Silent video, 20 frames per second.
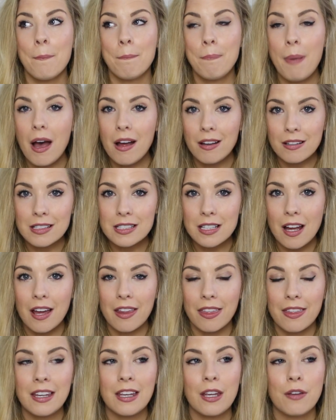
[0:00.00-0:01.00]
but I
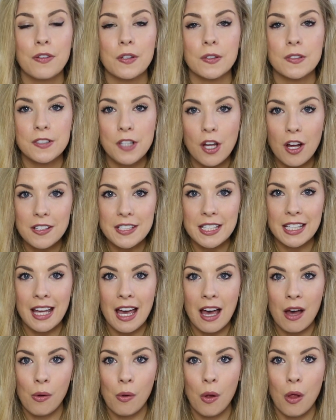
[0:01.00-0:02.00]
think if you're starting
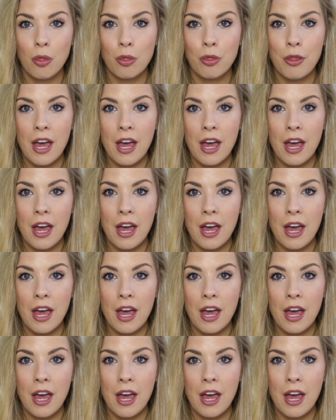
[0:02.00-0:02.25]
out,